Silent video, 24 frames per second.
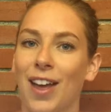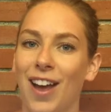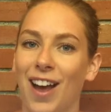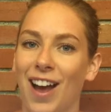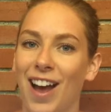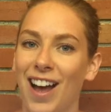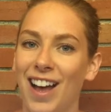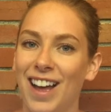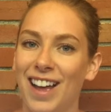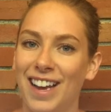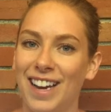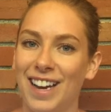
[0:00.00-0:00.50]

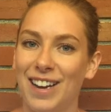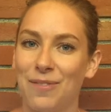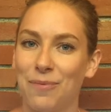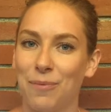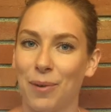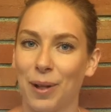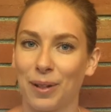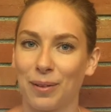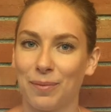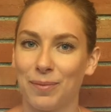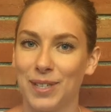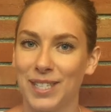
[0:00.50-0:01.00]
Hi, and
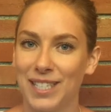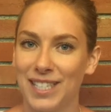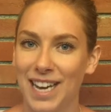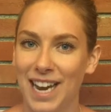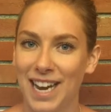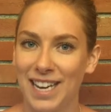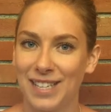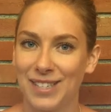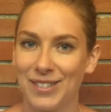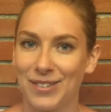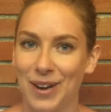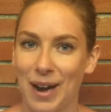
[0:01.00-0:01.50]
welcome to
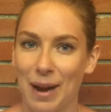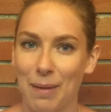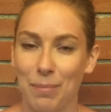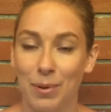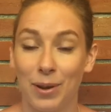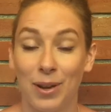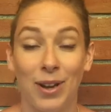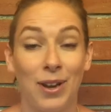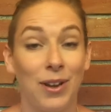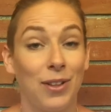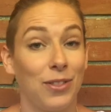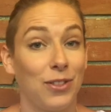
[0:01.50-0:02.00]
Science Wrap,
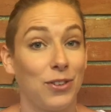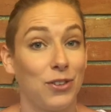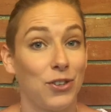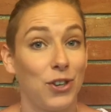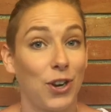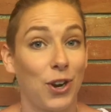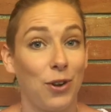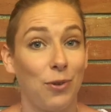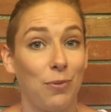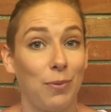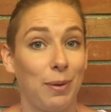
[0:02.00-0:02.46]
the show